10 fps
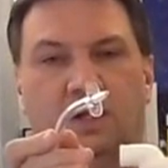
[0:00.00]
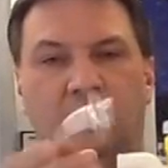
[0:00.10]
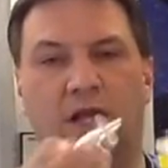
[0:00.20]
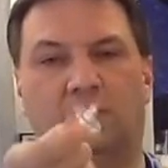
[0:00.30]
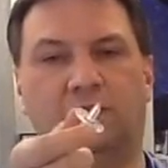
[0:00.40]

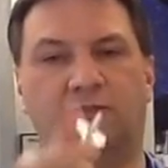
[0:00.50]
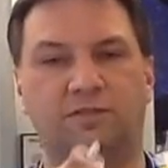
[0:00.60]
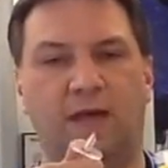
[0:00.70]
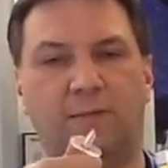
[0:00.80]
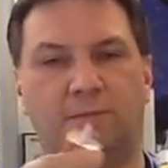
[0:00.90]
Now the
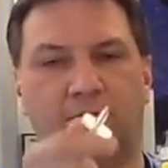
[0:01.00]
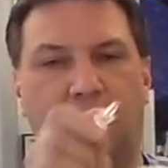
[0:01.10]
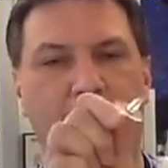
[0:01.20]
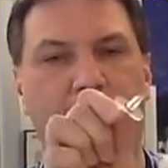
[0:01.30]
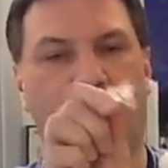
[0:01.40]

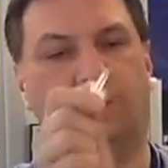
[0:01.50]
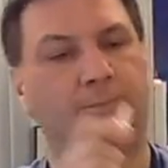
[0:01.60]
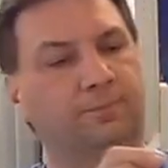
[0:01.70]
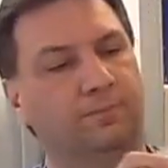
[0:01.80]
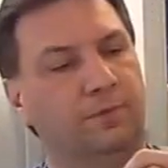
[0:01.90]
top
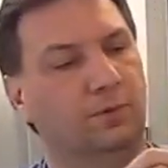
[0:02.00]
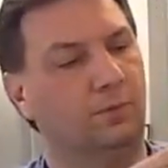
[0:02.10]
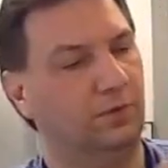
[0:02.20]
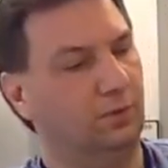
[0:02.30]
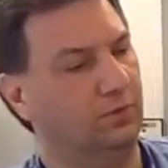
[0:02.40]
part
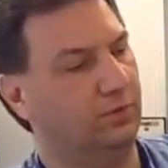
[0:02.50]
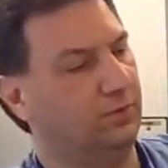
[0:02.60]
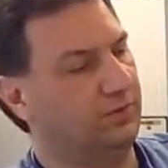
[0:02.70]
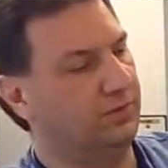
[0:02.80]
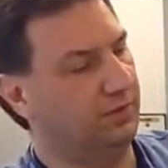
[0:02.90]
we're going
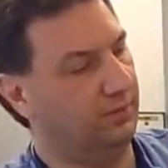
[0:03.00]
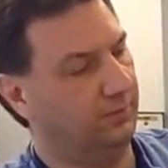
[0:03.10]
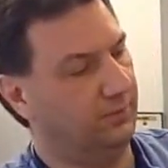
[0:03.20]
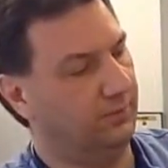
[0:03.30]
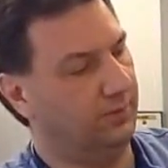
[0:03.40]
to
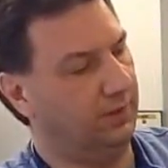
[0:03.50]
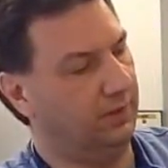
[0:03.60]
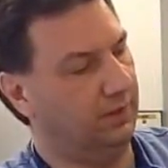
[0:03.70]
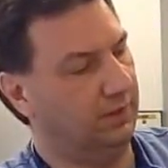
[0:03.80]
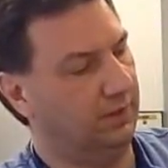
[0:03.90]
insert right